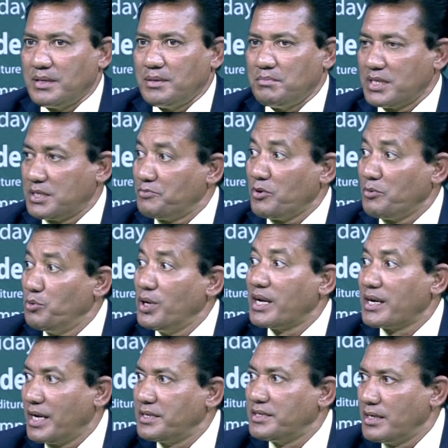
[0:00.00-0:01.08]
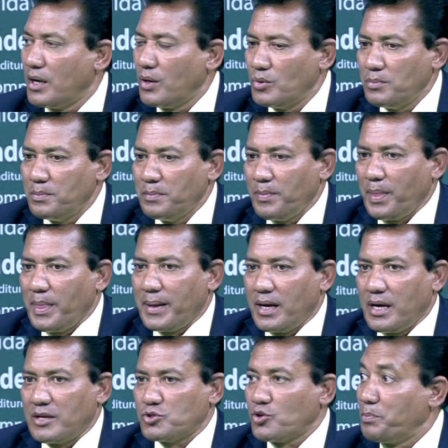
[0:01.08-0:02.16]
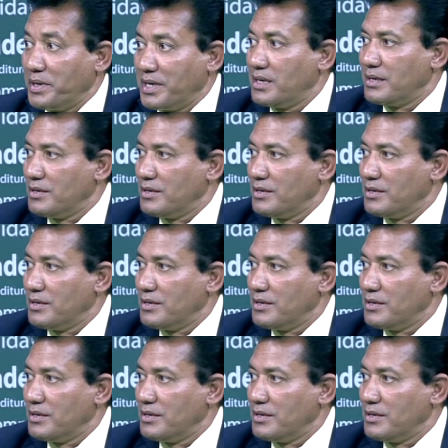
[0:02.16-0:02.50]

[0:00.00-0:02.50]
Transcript: much popular right now. Topic,